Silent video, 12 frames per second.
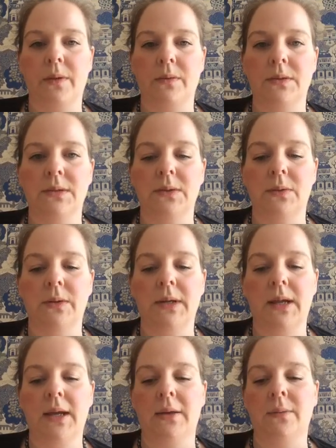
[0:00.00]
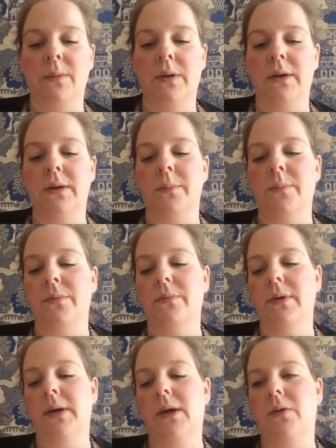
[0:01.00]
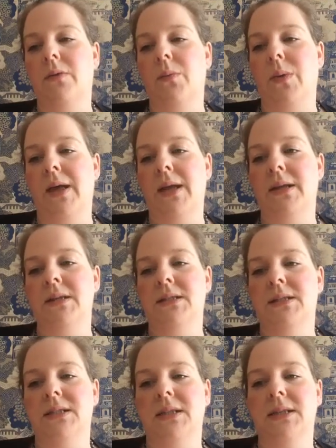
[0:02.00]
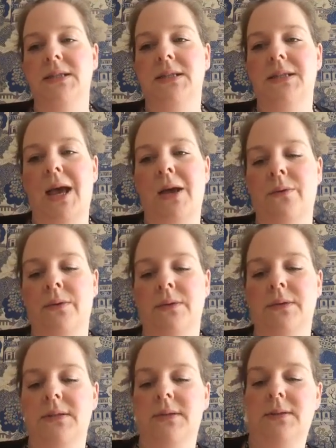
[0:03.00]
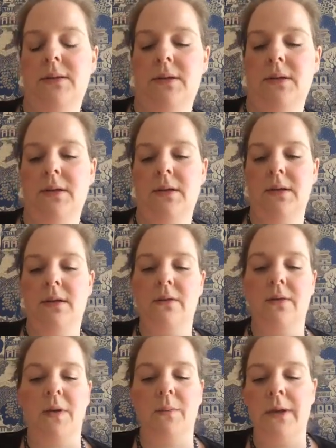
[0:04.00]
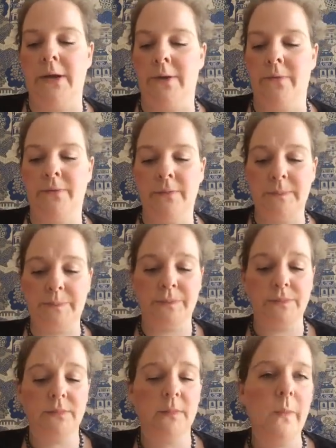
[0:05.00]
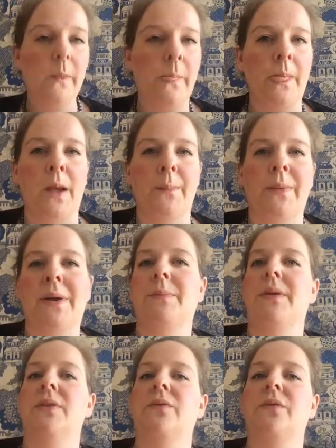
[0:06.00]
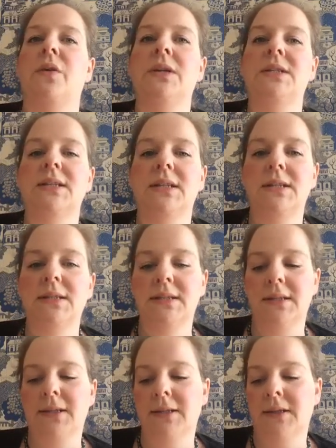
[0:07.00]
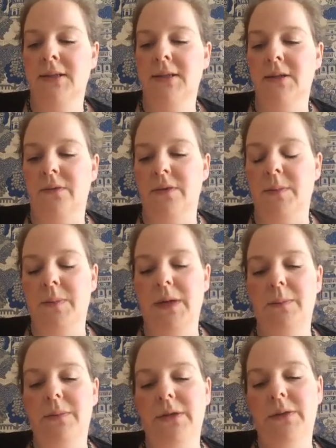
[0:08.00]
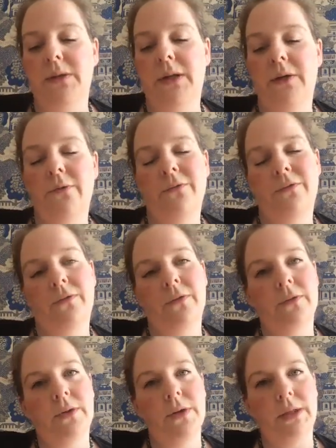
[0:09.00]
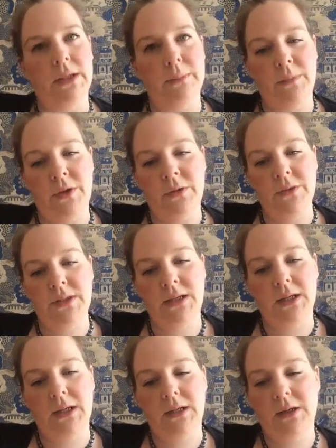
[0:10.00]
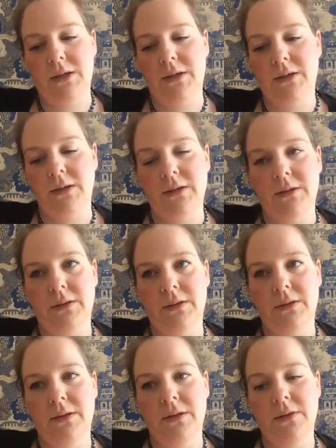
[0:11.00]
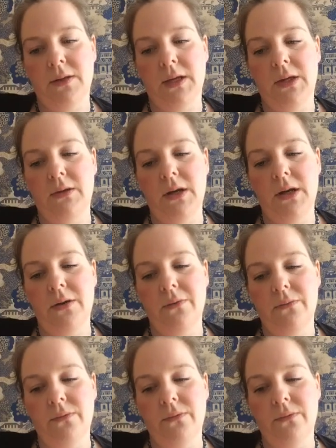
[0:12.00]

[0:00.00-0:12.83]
So now we're going to bring our awareness to the sounds that we love. It might be the voices of the people you love, the music that you love.